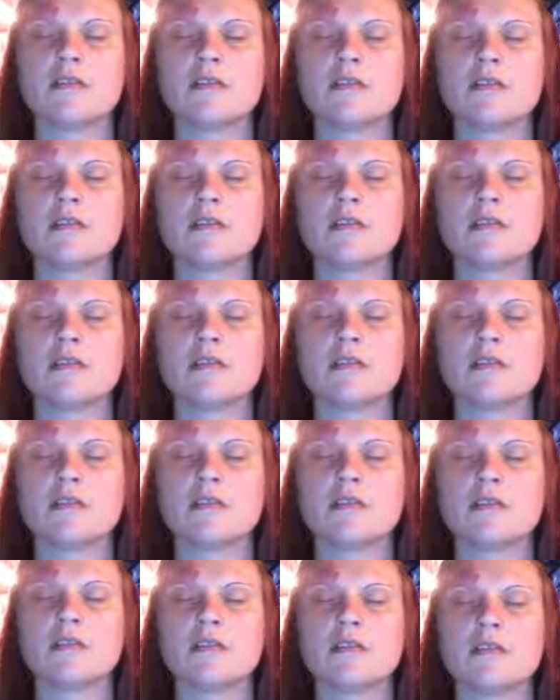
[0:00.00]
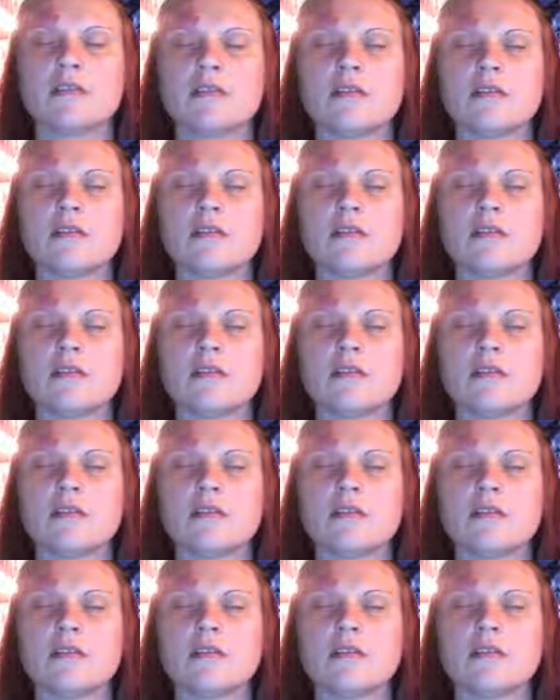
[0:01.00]

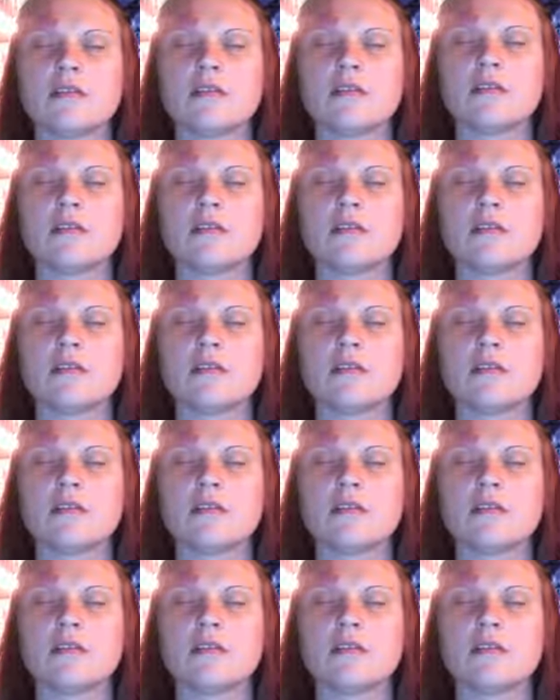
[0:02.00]
Nothing is said.